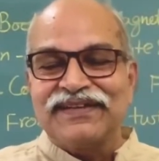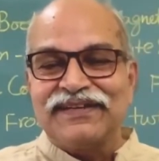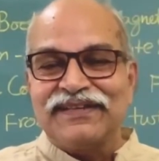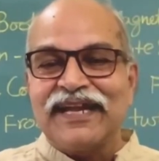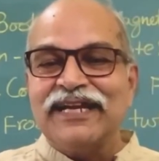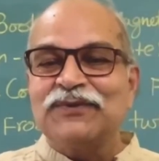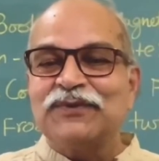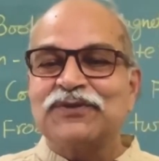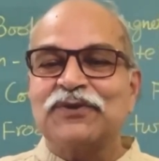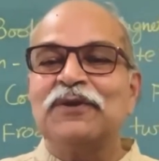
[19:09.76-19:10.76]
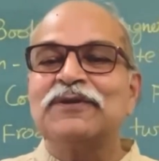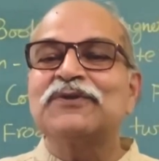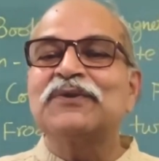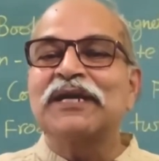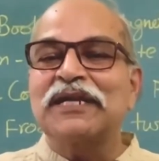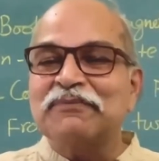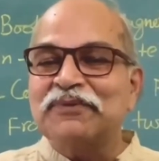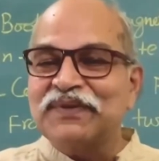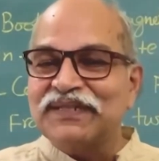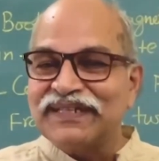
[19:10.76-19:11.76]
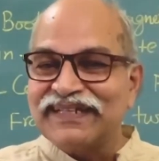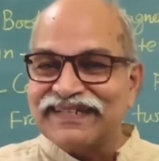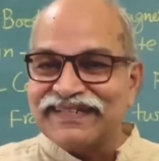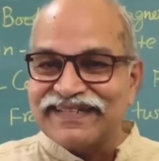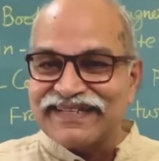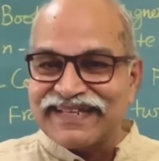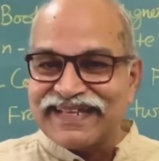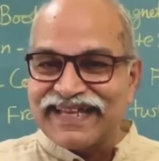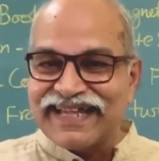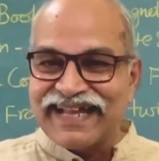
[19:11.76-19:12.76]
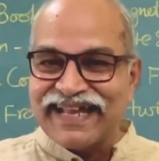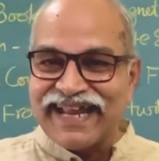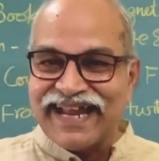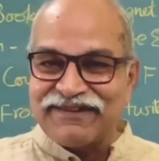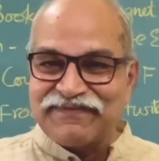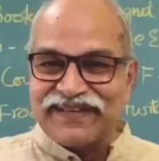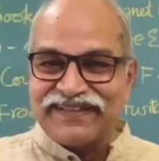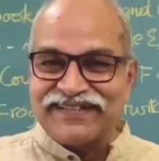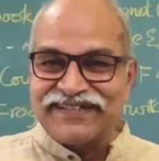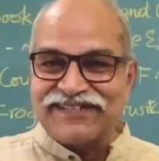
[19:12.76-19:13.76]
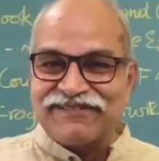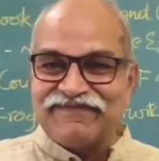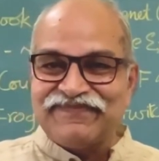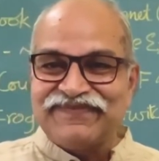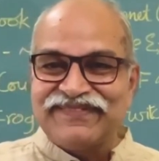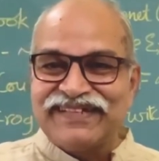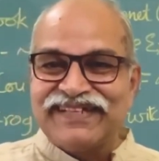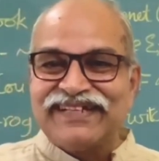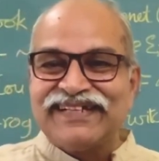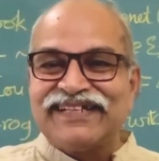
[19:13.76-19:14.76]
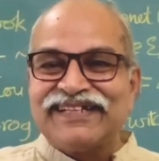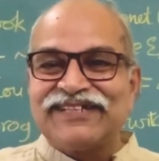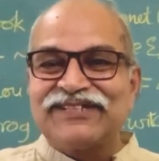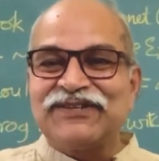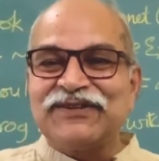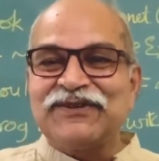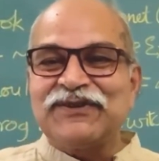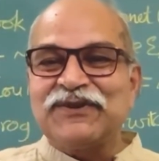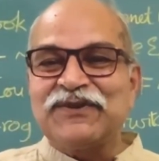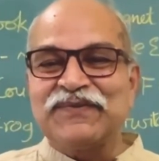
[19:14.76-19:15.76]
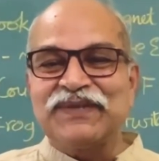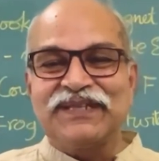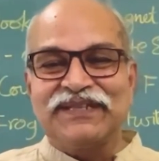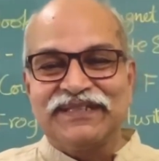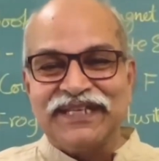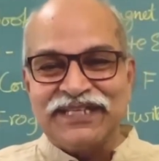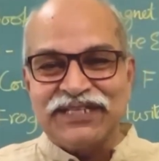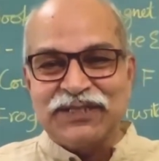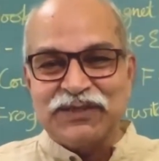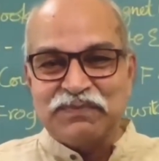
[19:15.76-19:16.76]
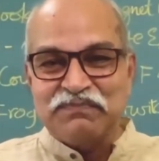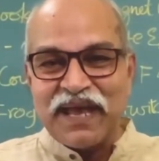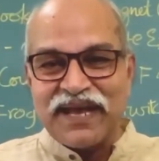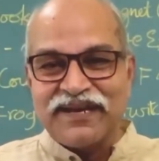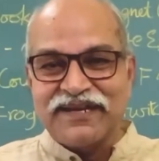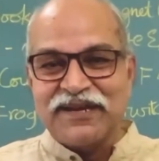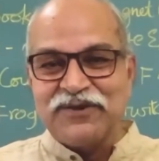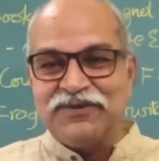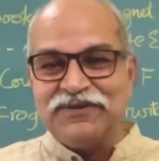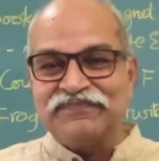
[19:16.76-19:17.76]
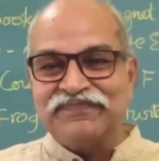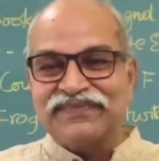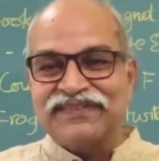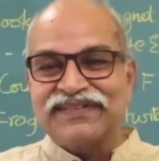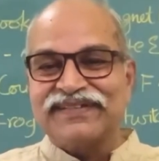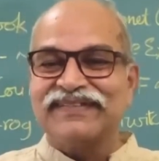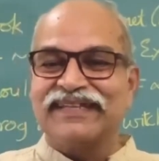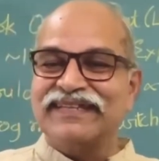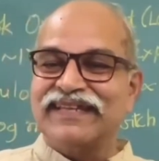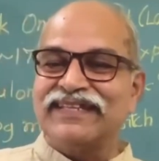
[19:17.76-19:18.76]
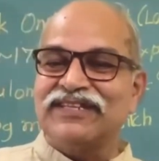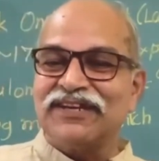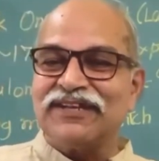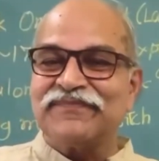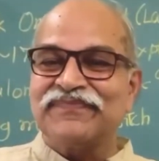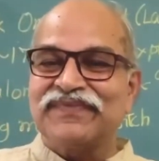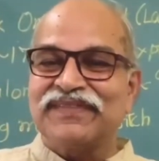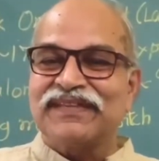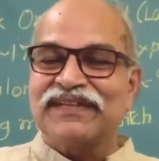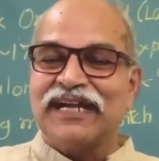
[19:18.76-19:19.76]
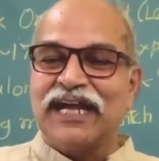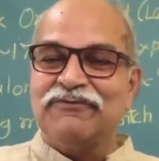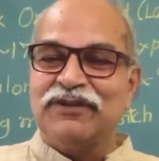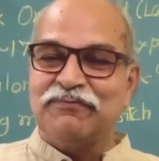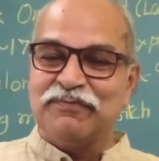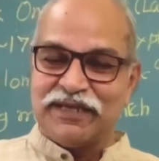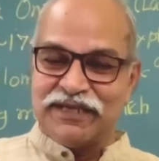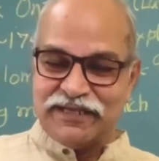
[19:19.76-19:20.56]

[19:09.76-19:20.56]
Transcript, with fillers: light was also clubbed with electricity and magnetism. So with this background, next lecture I will be